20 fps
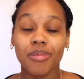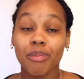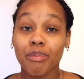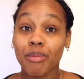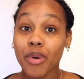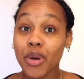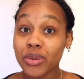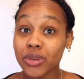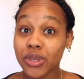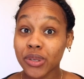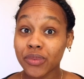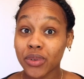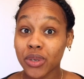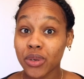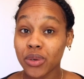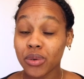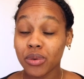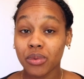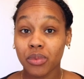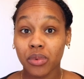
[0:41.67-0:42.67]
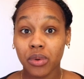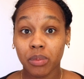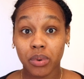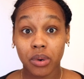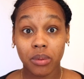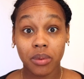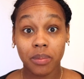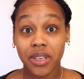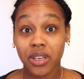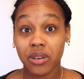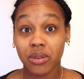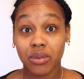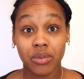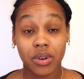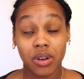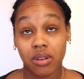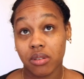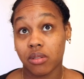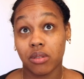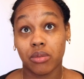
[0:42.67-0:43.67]
Most of you will probably be
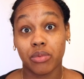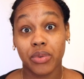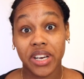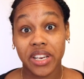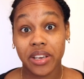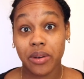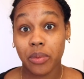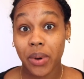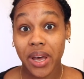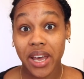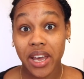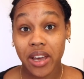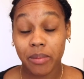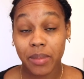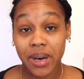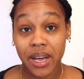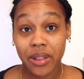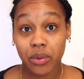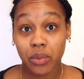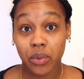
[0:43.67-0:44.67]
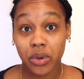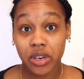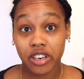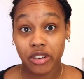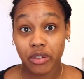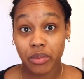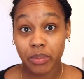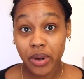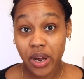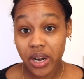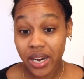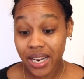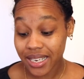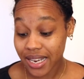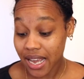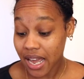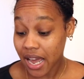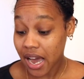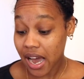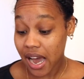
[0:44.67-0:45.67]
already aware about the Ordinary
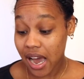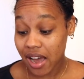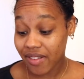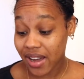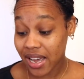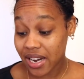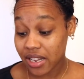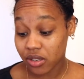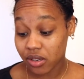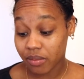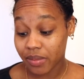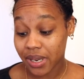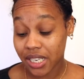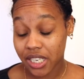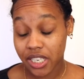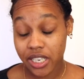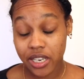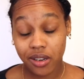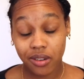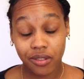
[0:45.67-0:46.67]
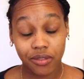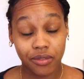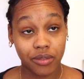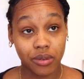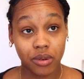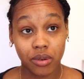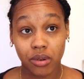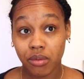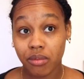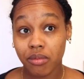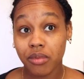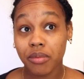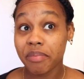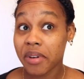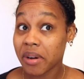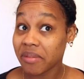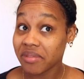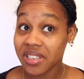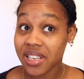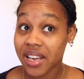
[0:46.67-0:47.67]
product. I've had this on my shelf for
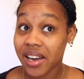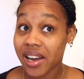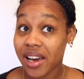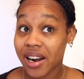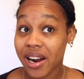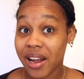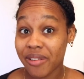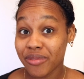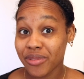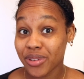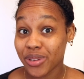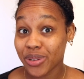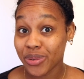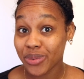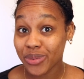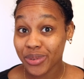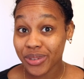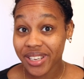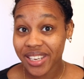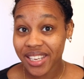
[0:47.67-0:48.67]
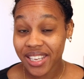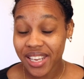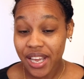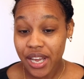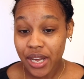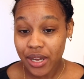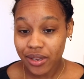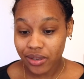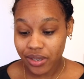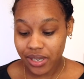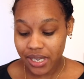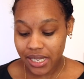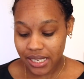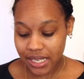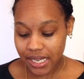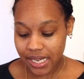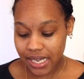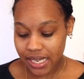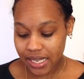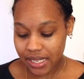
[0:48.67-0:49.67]
months now. I haven't used it. So
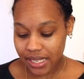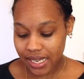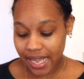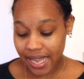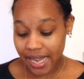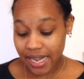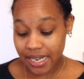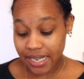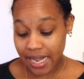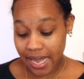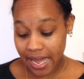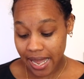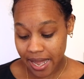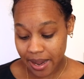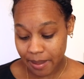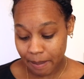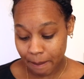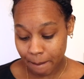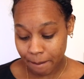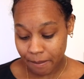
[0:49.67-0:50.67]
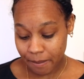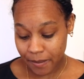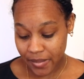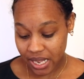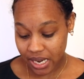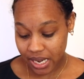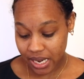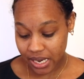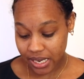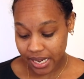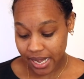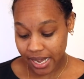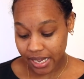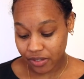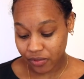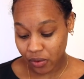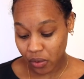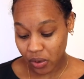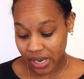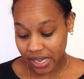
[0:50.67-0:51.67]
this is a 10-minute
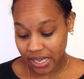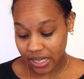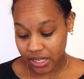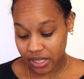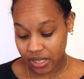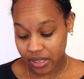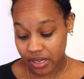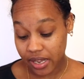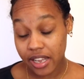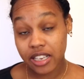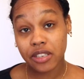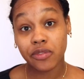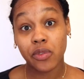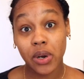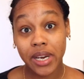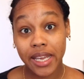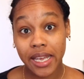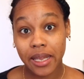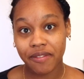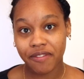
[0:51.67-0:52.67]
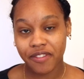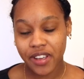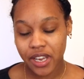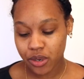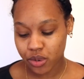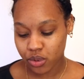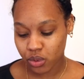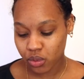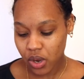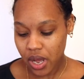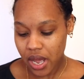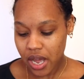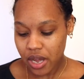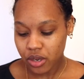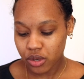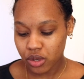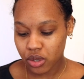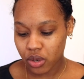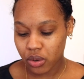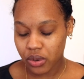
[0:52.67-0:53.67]
exfoliating facial.
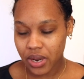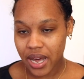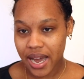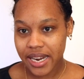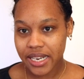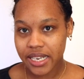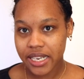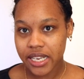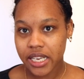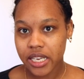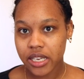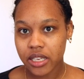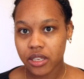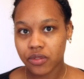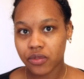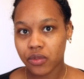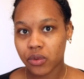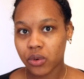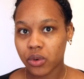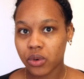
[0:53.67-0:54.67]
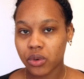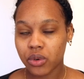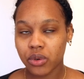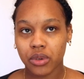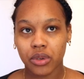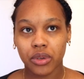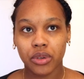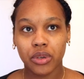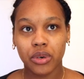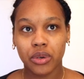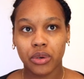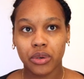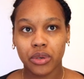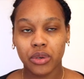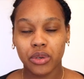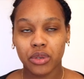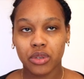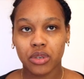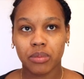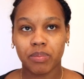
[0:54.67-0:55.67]
So the idea is for
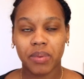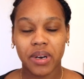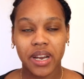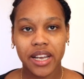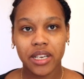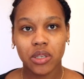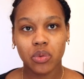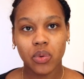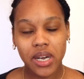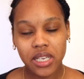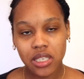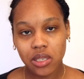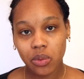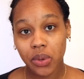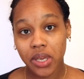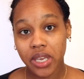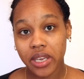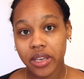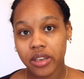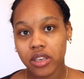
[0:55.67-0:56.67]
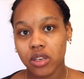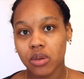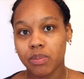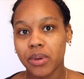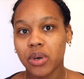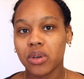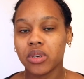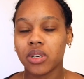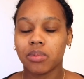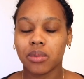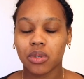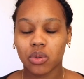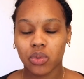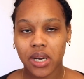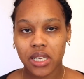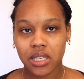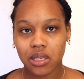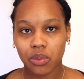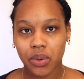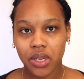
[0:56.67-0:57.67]
you to apply it twice a week. You build up to
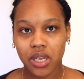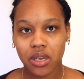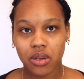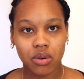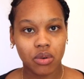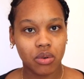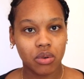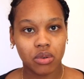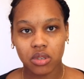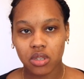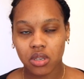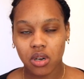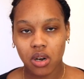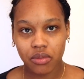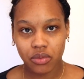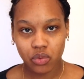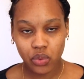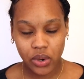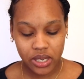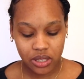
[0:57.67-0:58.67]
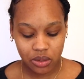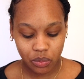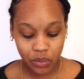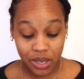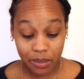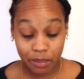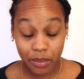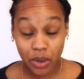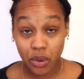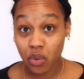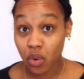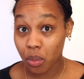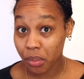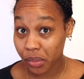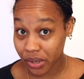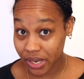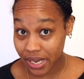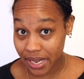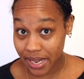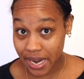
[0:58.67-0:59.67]
twice a week or start off twice a week, but no
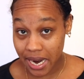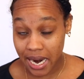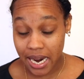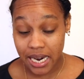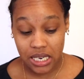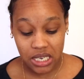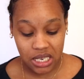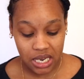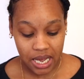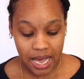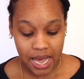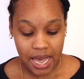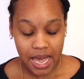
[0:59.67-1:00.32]
more than that.